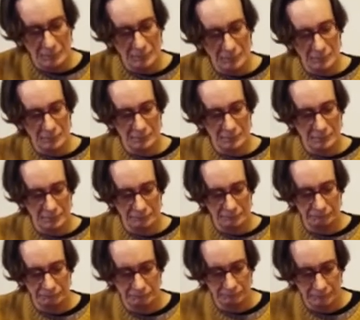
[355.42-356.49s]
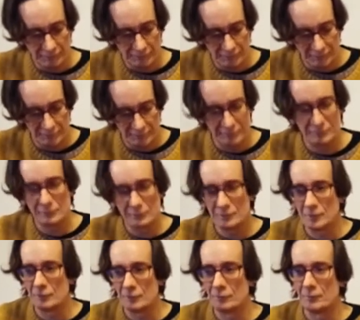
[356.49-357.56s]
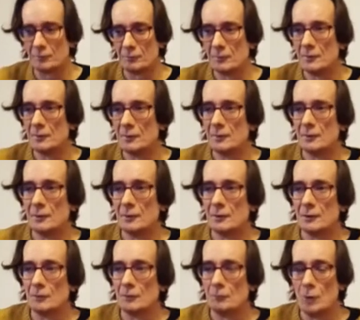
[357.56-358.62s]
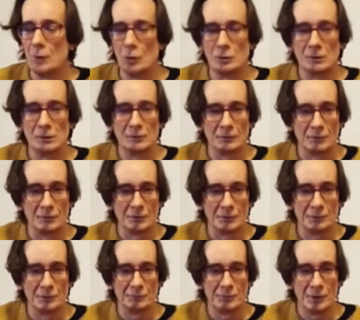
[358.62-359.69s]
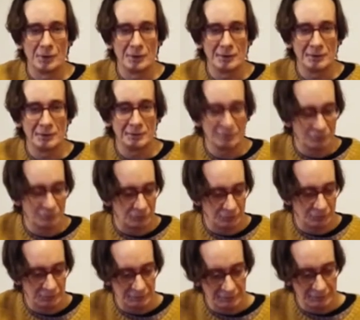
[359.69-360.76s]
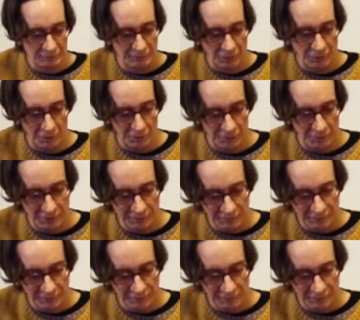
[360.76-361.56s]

And so that's kind of the modal or polychordal harmony.